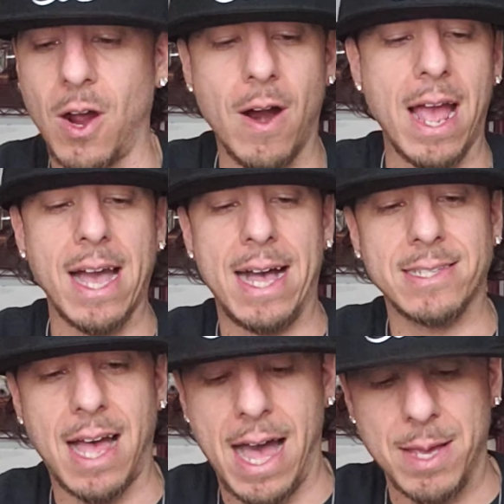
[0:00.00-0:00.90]
All right,
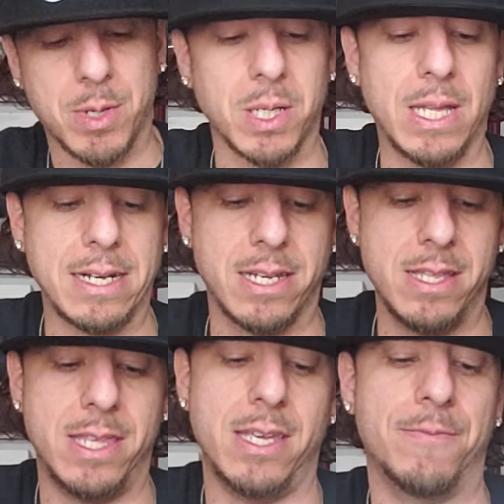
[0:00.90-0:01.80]
guys, I am
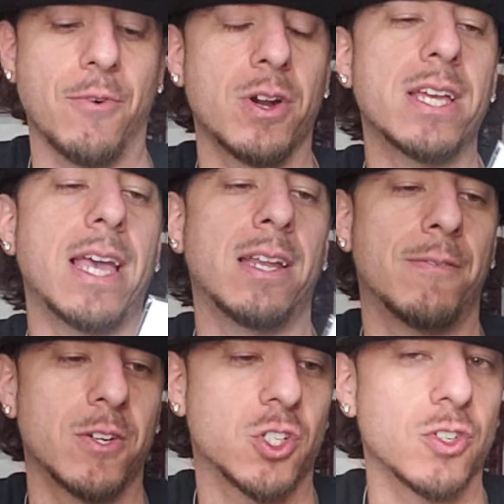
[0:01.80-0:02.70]
collecting the 40th
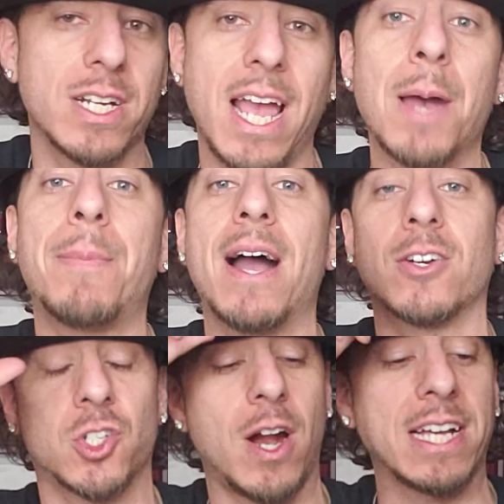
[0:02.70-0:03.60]
anniversary
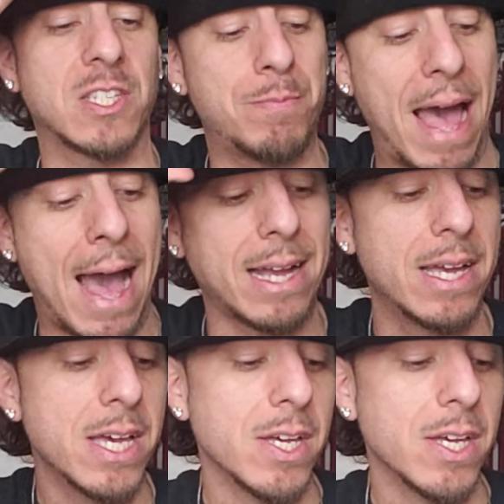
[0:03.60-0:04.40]
Empire Strikes Back.